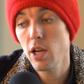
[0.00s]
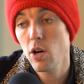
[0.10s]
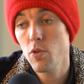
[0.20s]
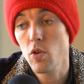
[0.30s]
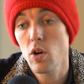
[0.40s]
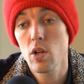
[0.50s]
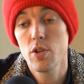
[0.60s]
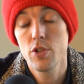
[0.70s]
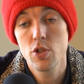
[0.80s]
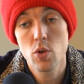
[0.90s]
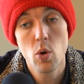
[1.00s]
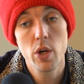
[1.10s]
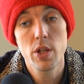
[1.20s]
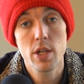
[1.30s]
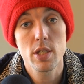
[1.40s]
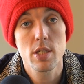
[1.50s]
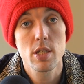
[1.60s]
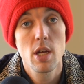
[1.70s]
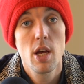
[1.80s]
overall enjoy this